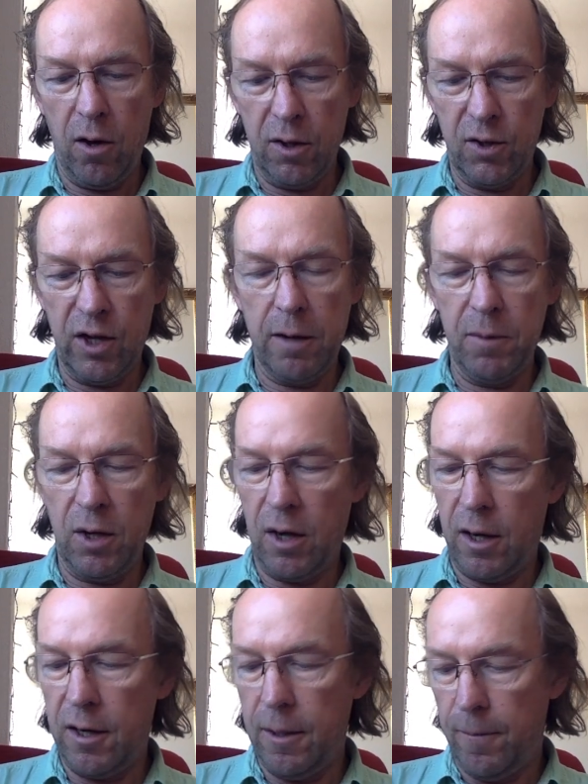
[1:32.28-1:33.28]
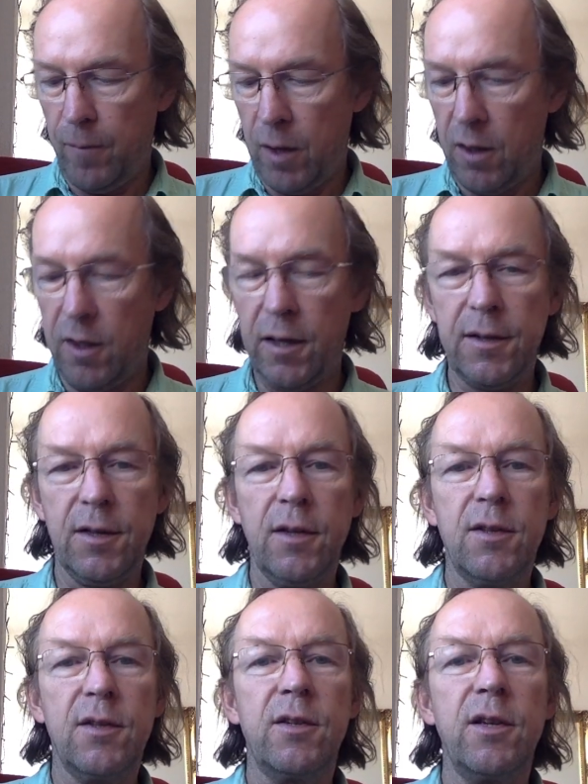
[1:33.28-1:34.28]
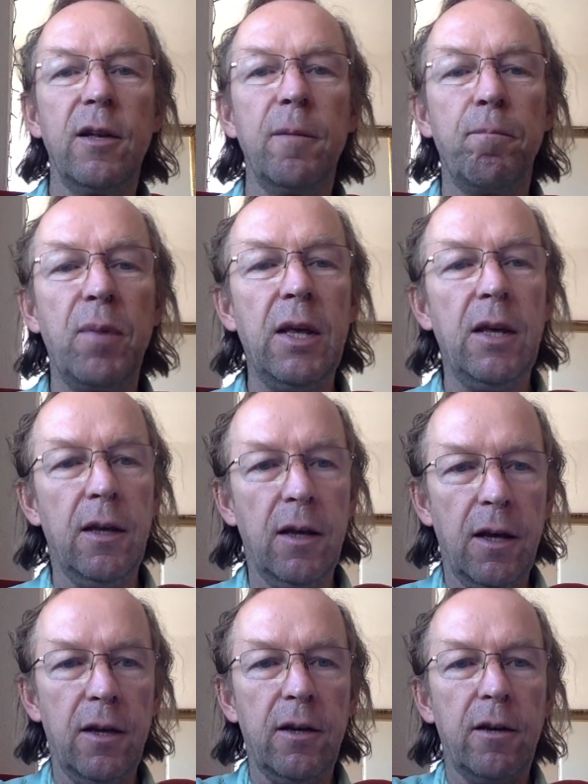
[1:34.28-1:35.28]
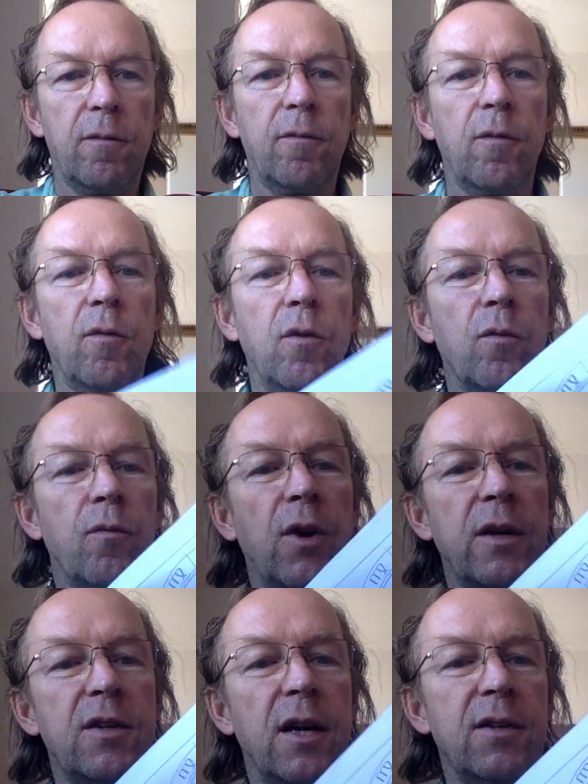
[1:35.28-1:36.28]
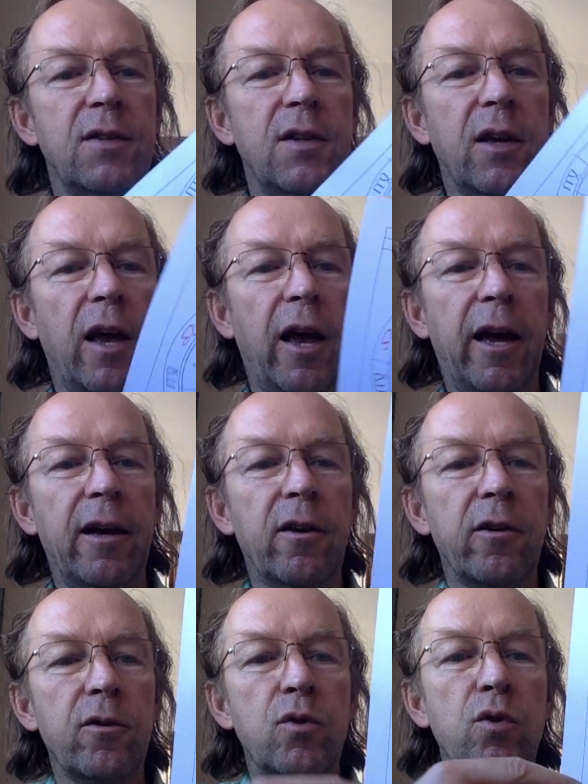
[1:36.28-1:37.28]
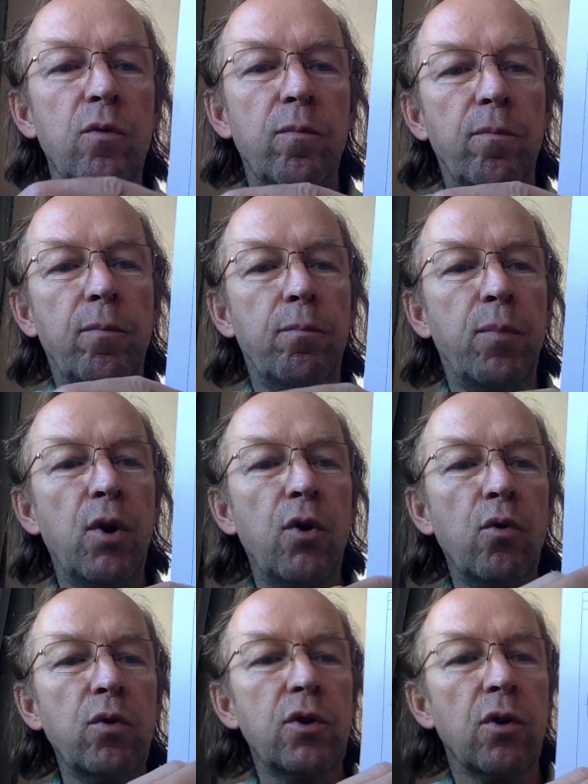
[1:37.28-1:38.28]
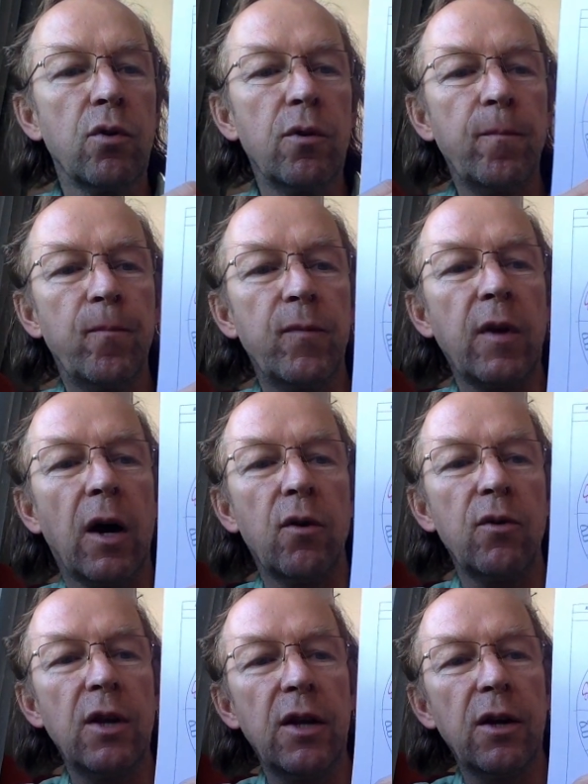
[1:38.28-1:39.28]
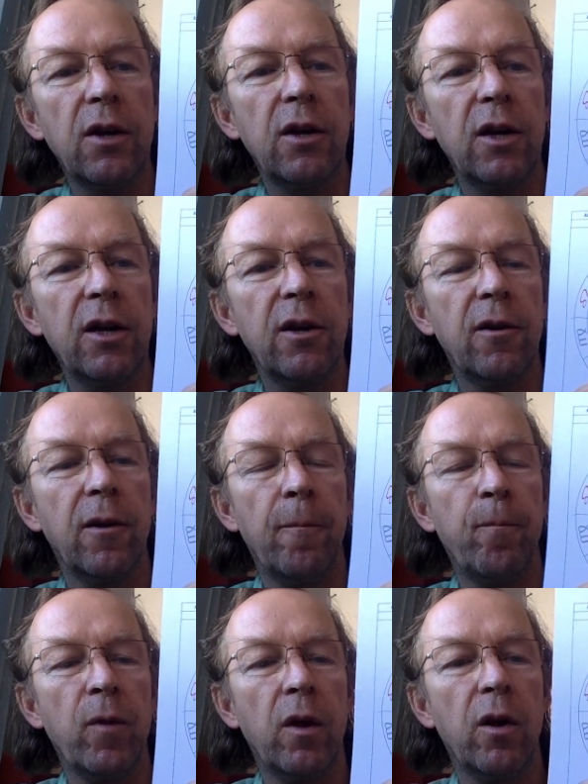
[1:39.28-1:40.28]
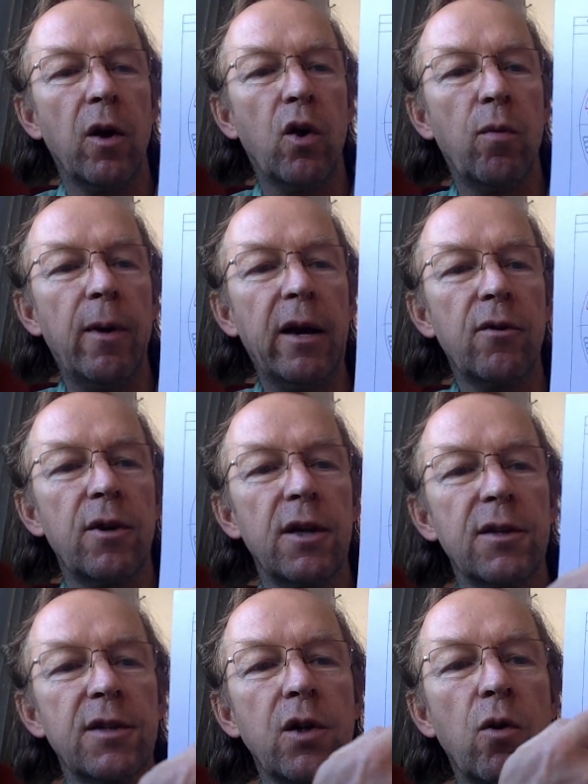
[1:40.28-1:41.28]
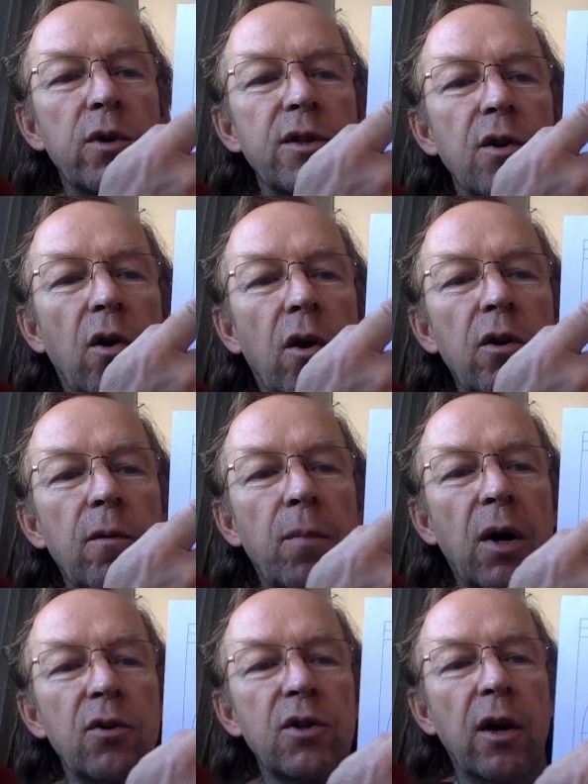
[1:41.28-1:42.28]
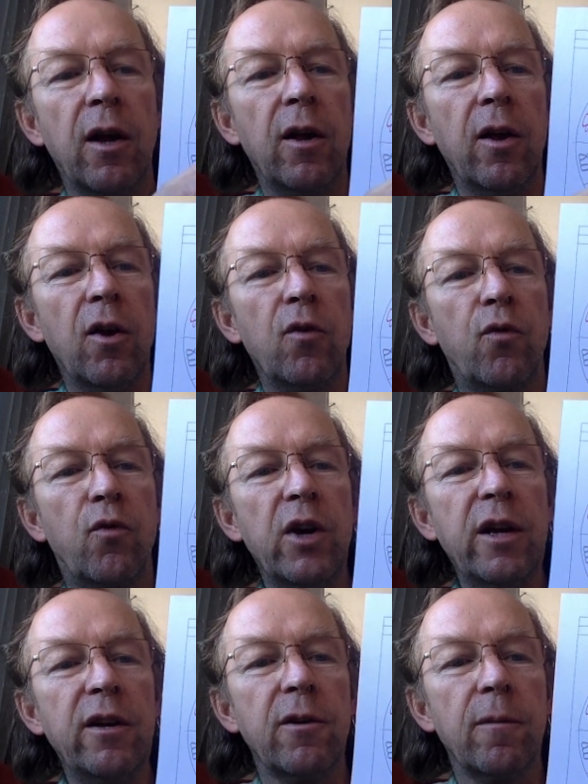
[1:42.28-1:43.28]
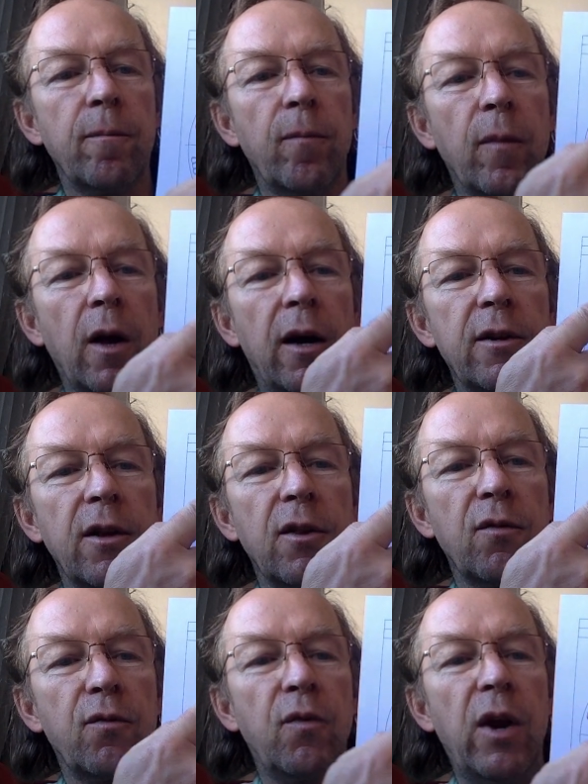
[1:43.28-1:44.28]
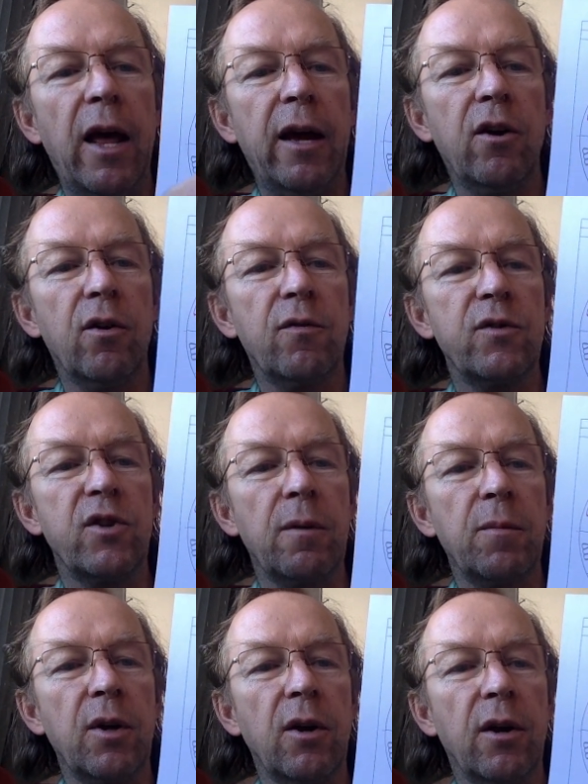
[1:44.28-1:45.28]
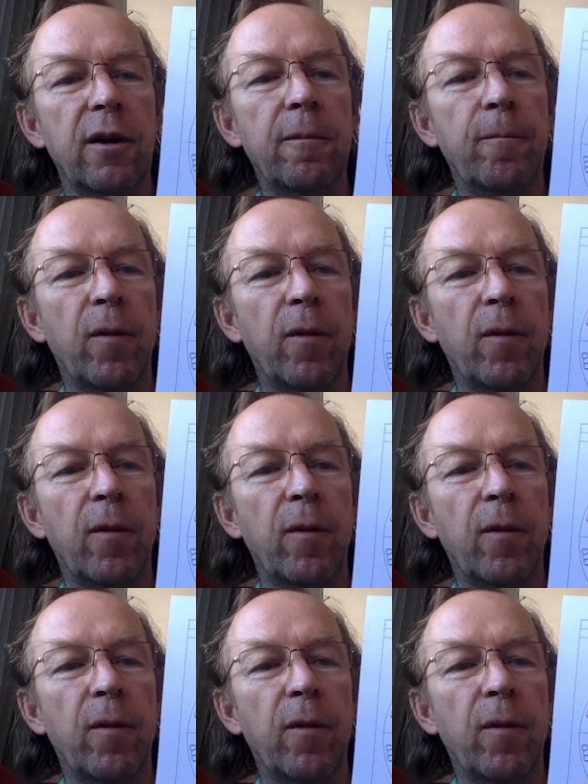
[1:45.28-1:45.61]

Gemini is still being in a fantastic angle to Pluto down here in Aquarius, so it's all about freedom under the flag of Gemini,